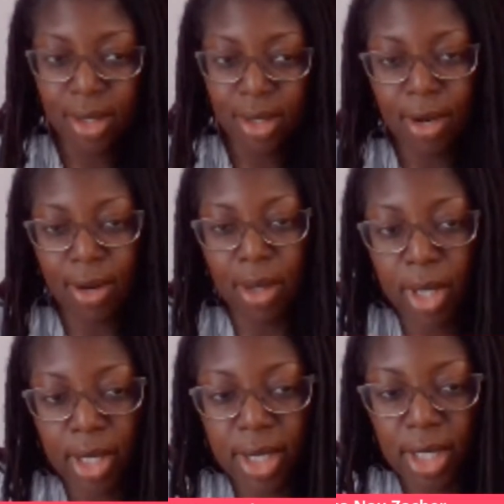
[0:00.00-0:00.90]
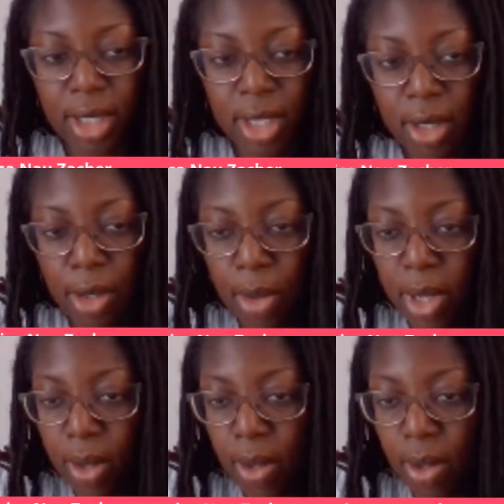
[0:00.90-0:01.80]
All right, Monica says she didn't know
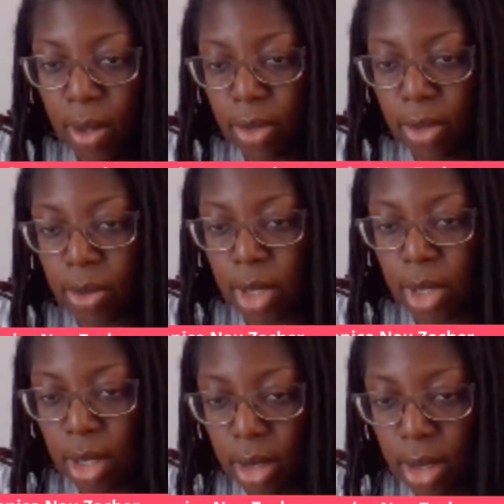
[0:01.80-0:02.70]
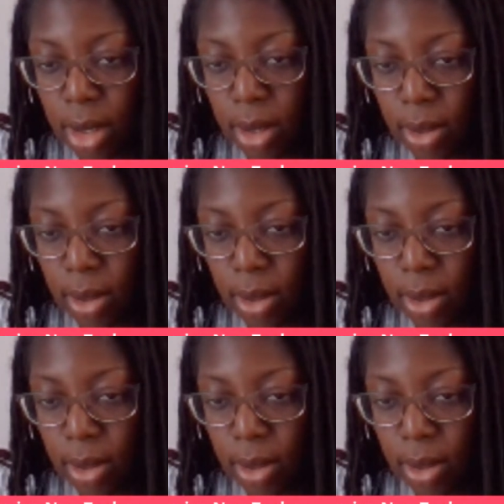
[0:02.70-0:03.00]
about all of those ways.